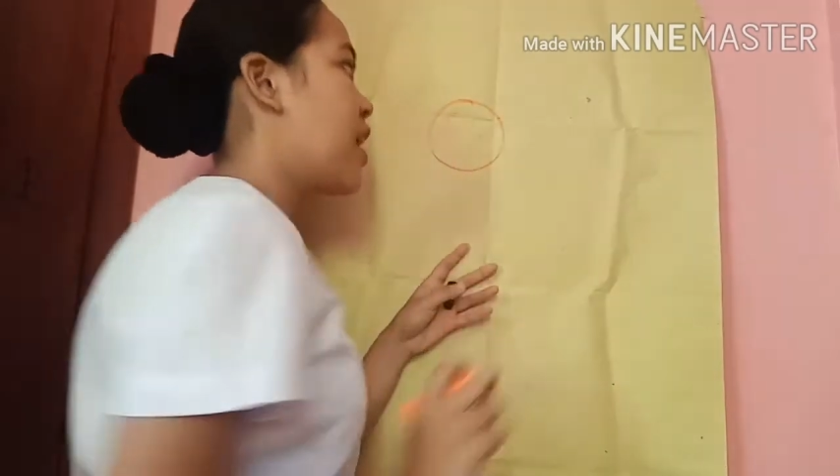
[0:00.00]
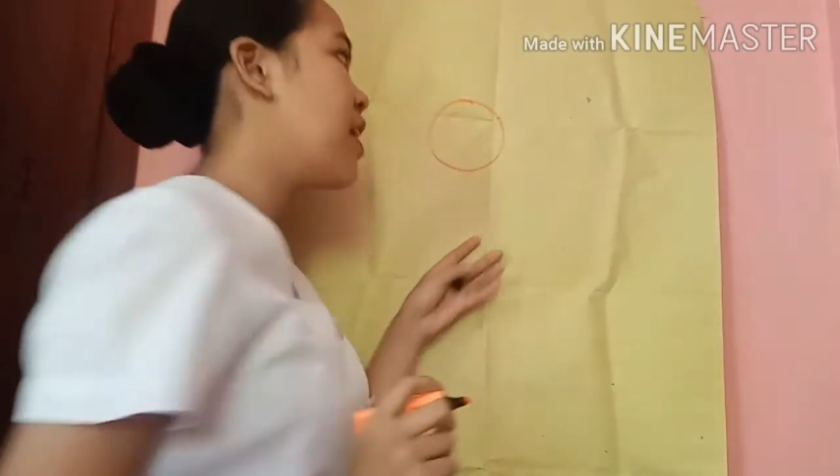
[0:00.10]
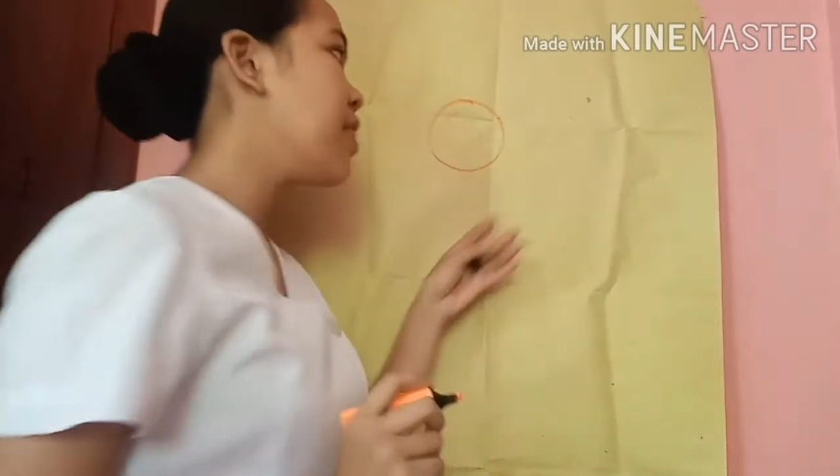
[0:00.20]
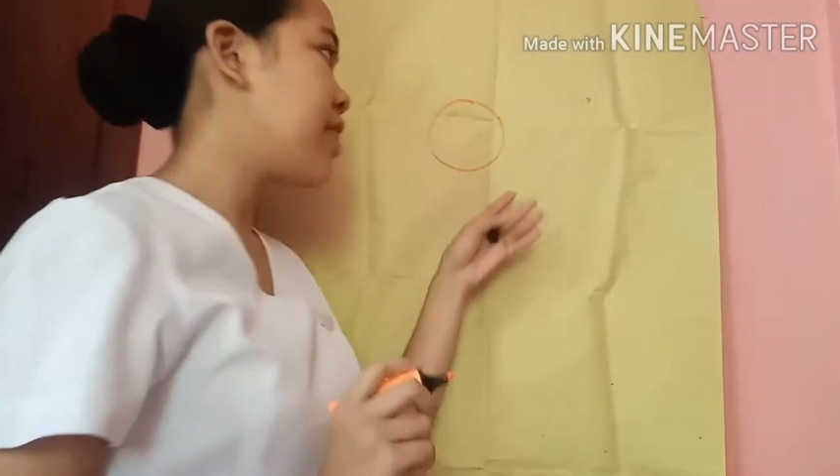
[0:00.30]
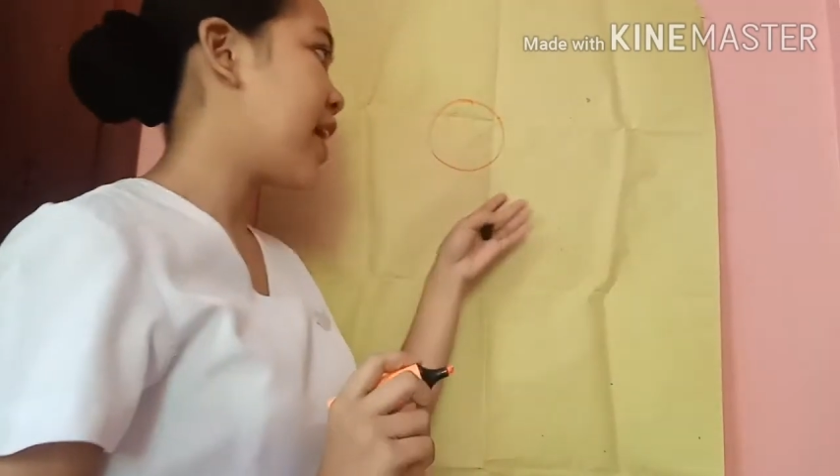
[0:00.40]

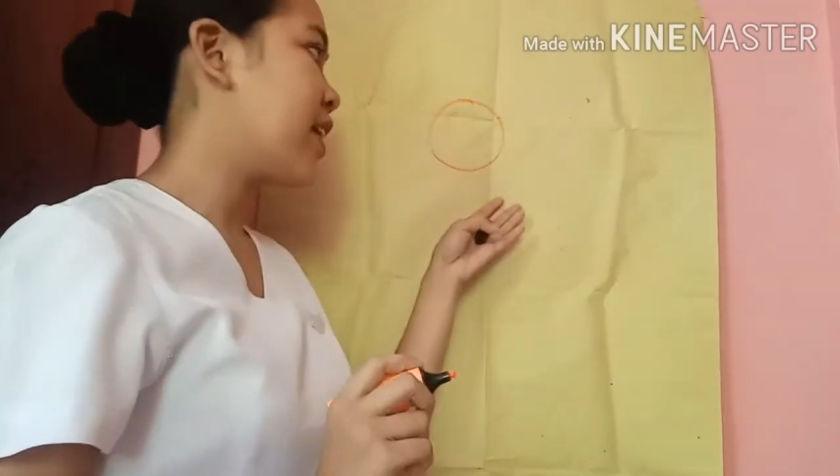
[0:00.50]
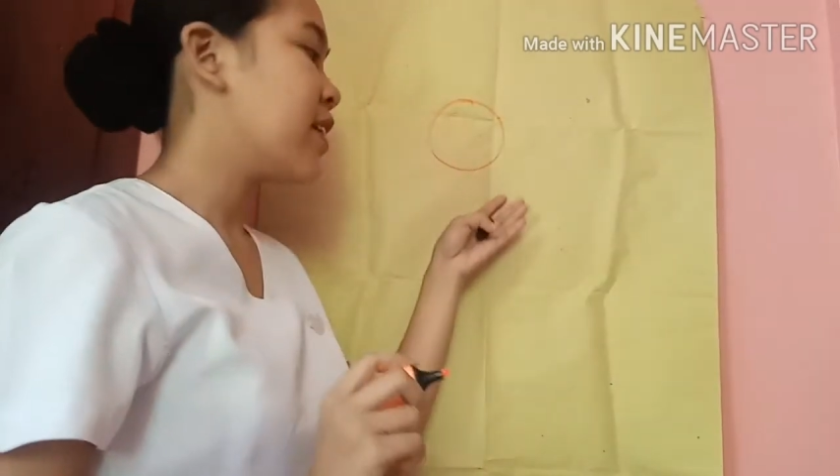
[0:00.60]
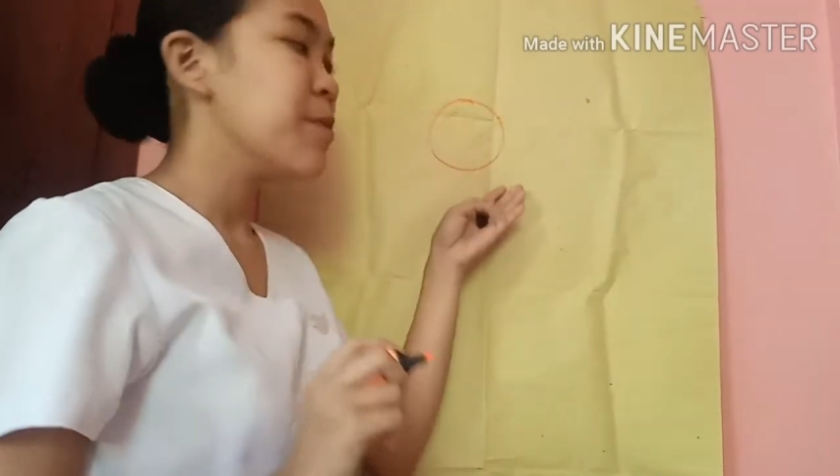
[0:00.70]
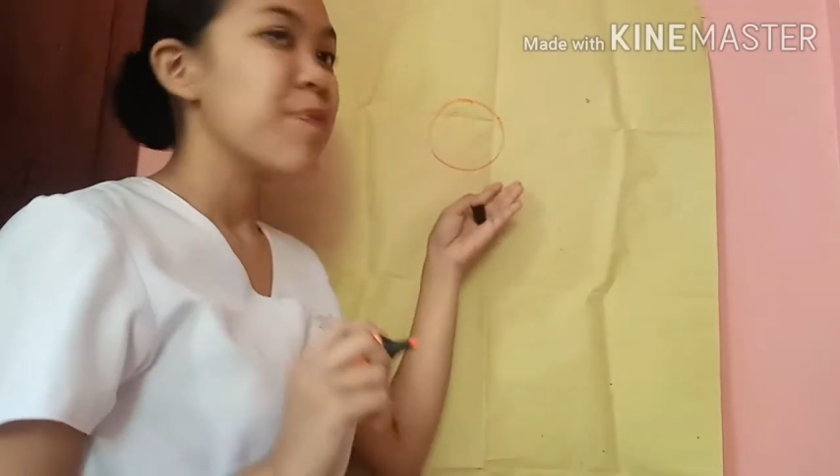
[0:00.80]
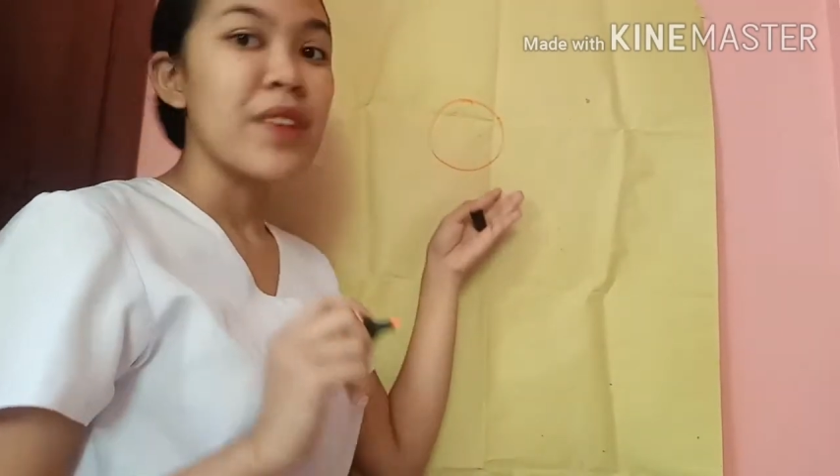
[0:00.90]
And then
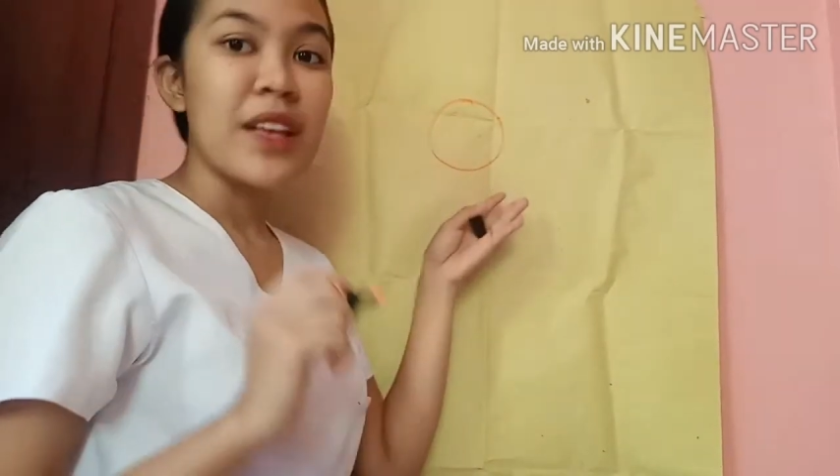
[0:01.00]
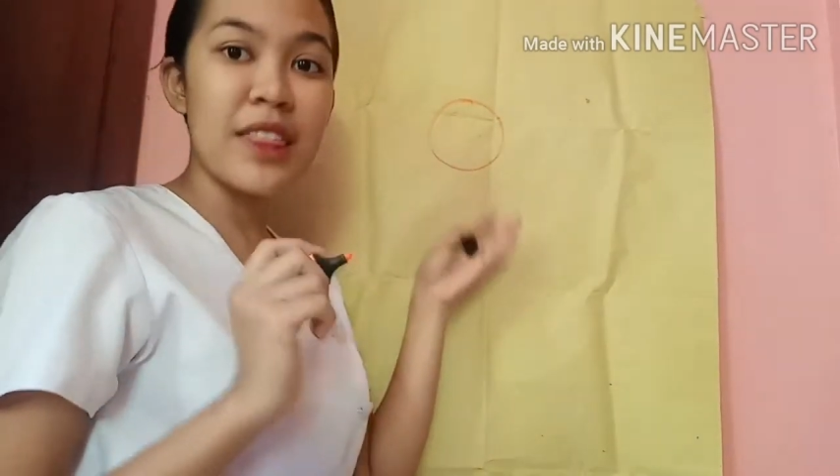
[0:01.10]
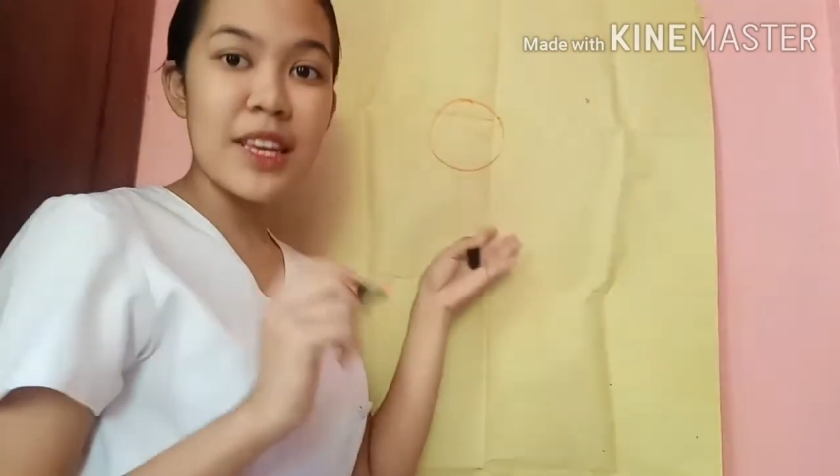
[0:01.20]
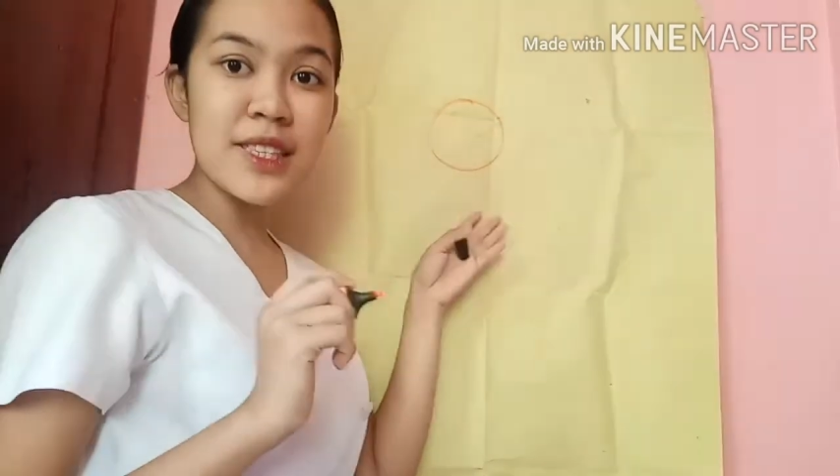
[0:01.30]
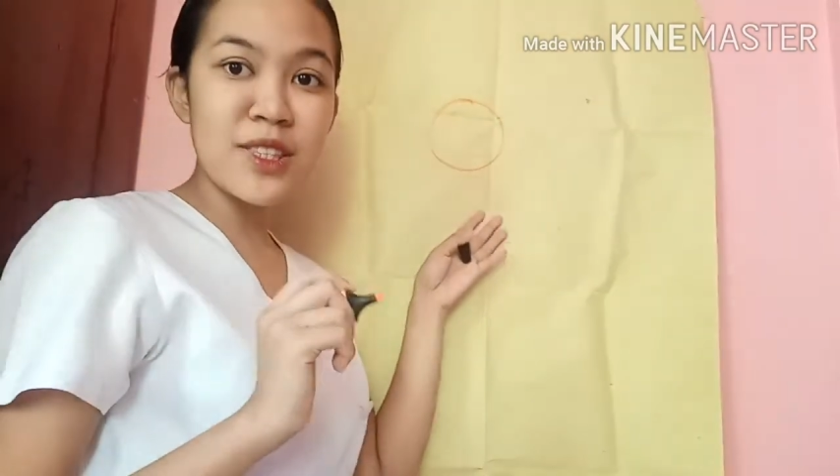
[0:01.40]

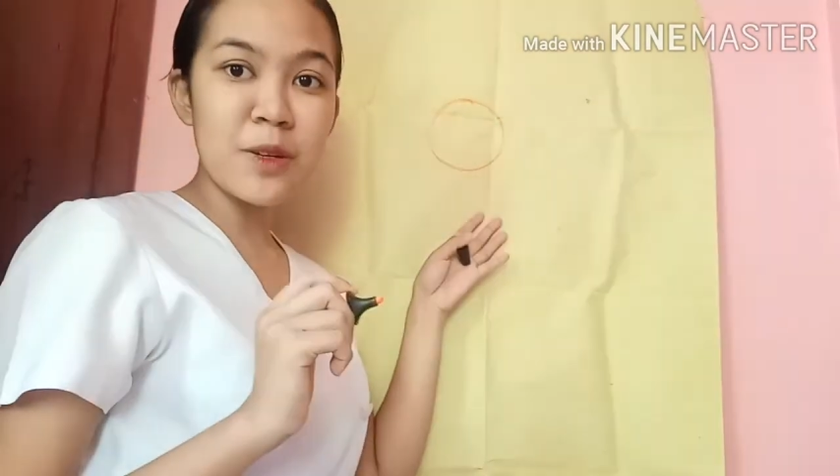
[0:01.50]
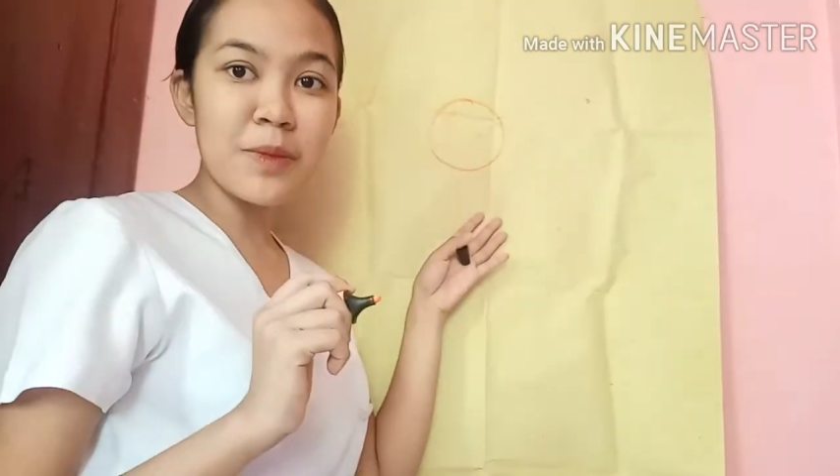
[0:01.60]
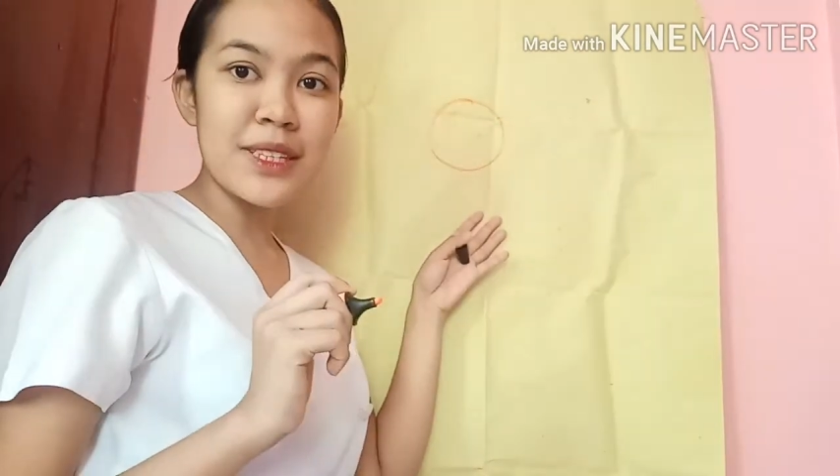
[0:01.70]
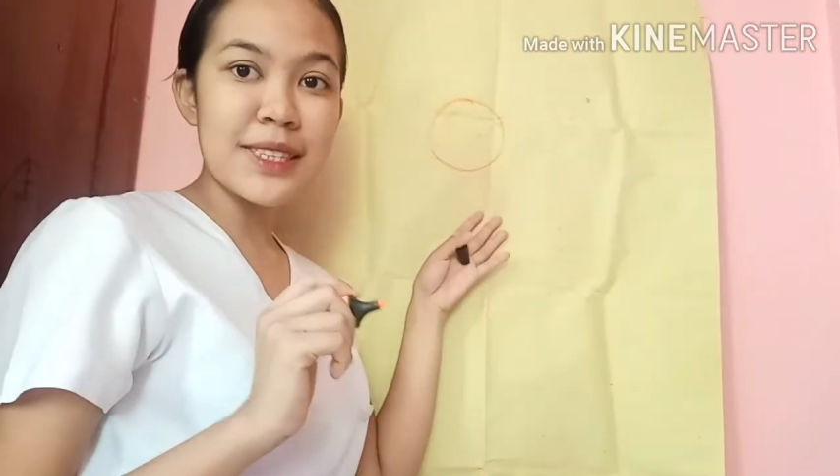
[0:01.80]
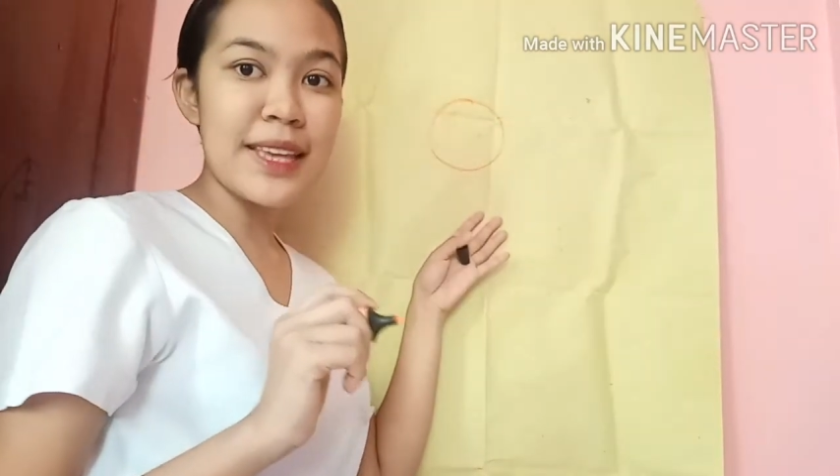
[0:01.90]
this
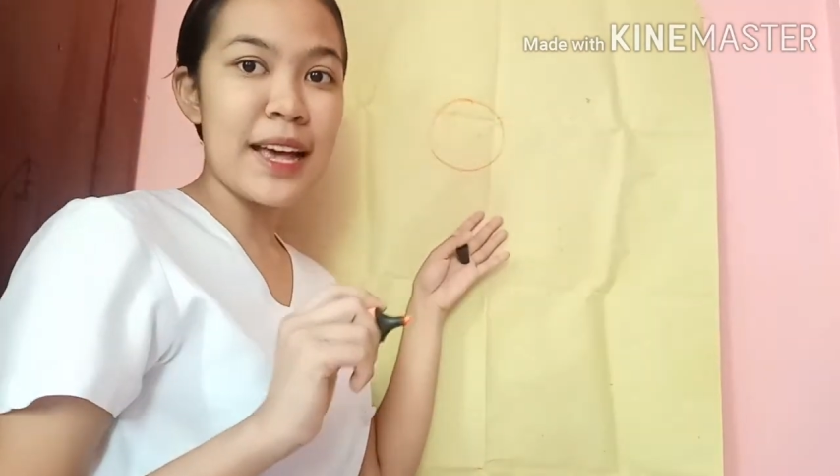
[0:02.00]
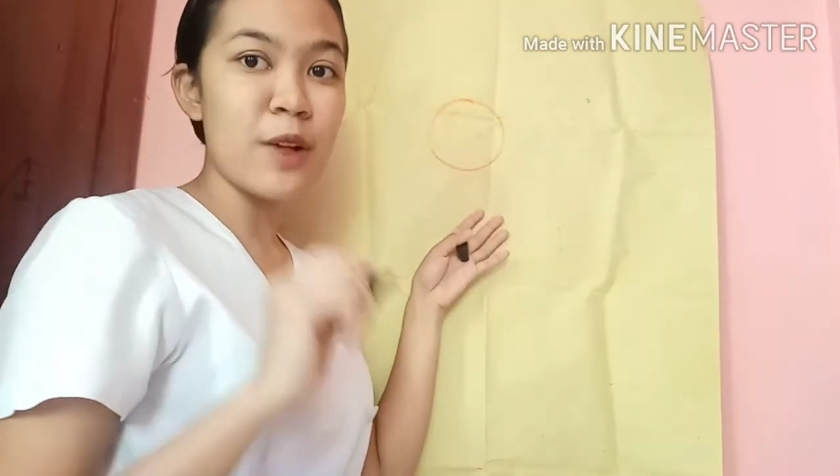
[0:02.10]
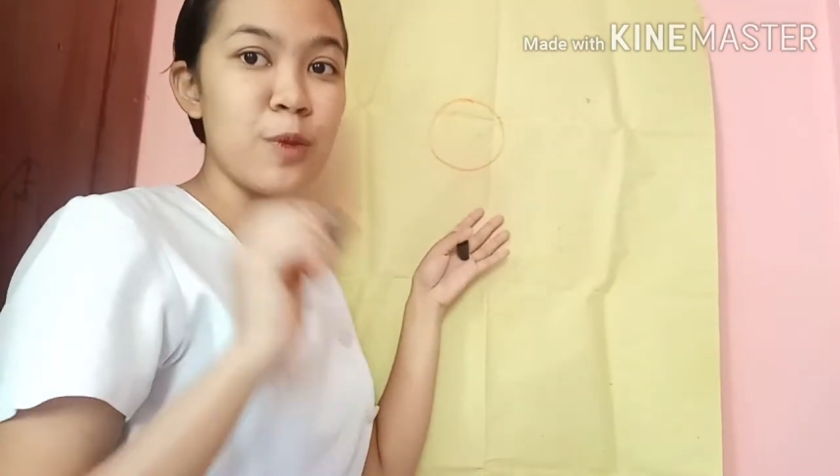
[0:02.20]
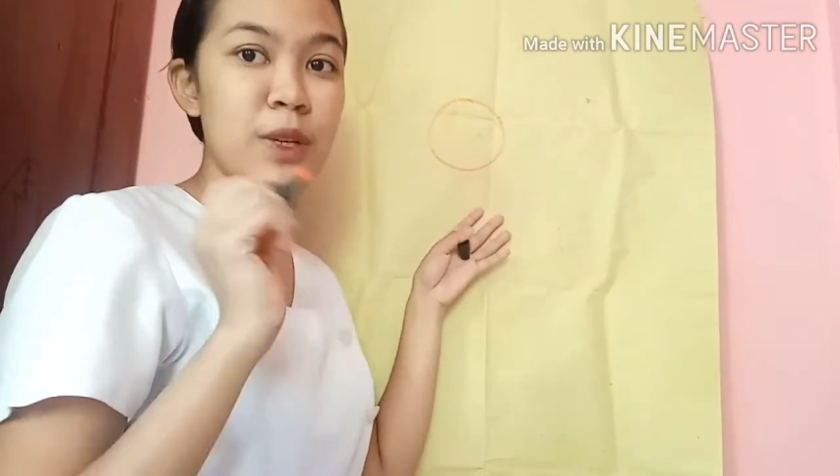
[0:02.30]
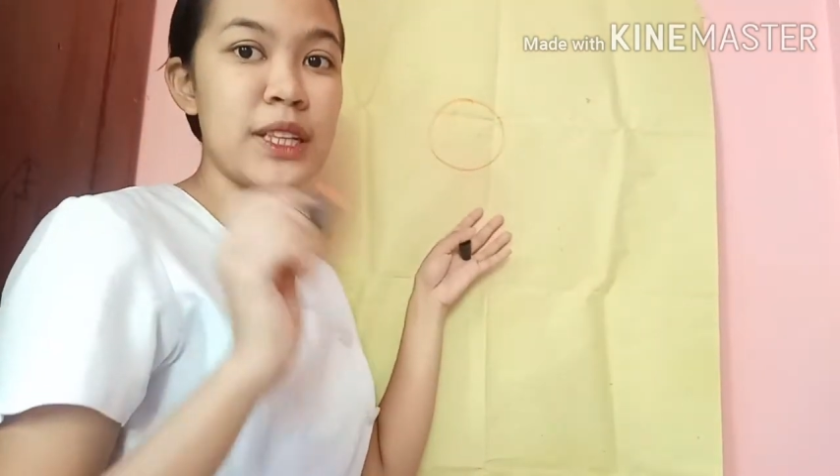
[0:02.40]
normal
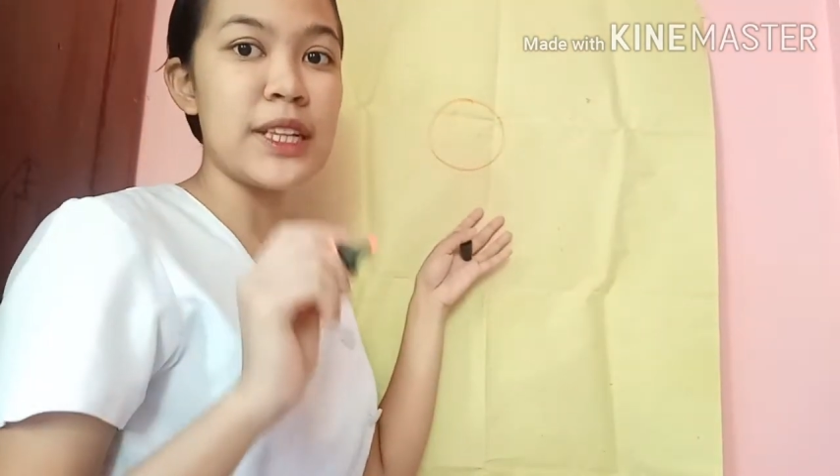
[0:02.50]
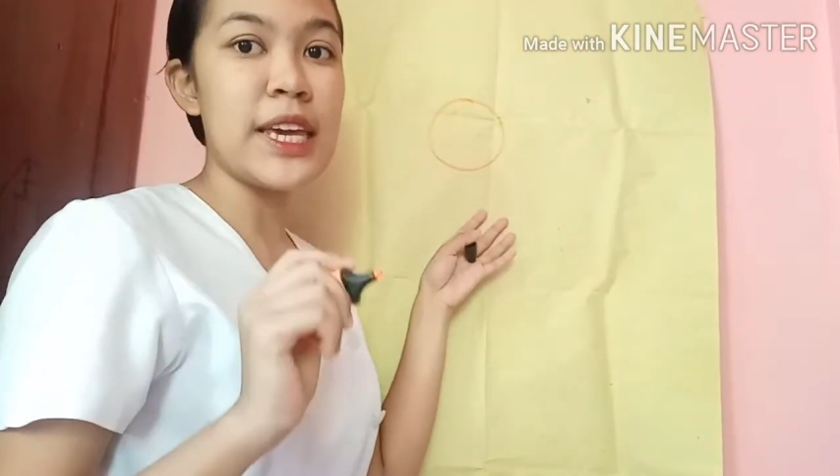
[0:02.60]
cell will